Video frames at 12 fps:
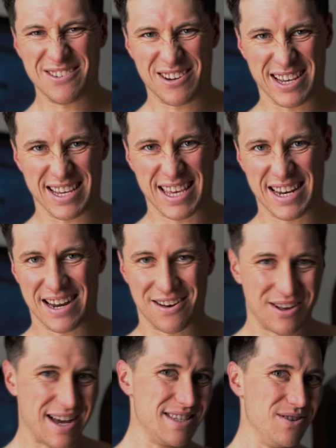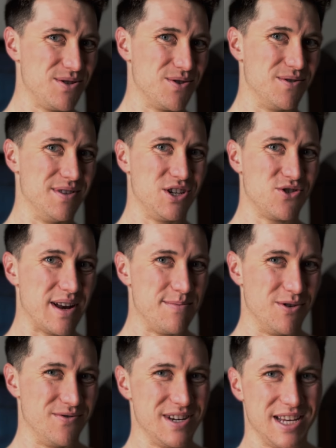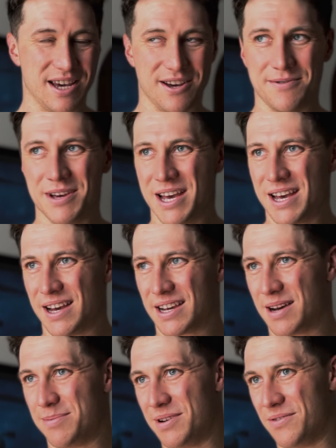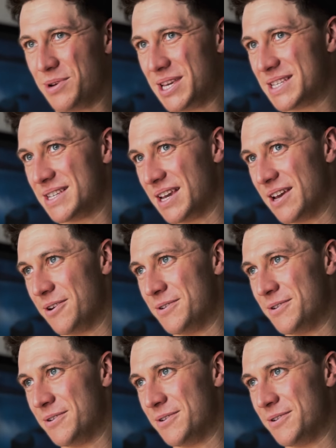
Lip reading: like getting out. As you saw in the treadmill video a couple of weeks ago,